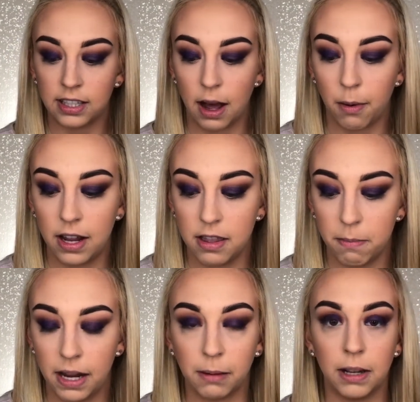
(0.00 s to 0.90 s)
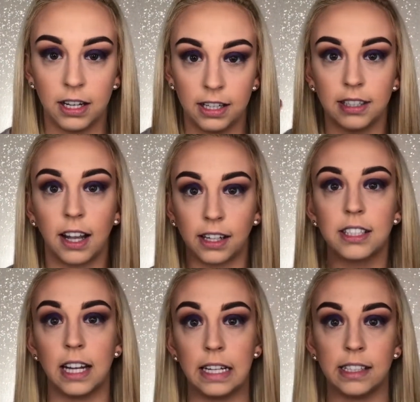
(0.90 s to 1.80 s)
That way the pigment, it like
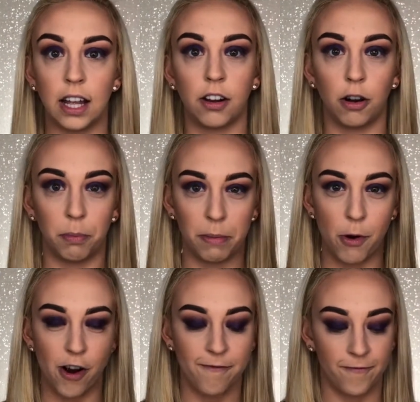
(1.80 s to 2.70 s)
stands out a little bit more.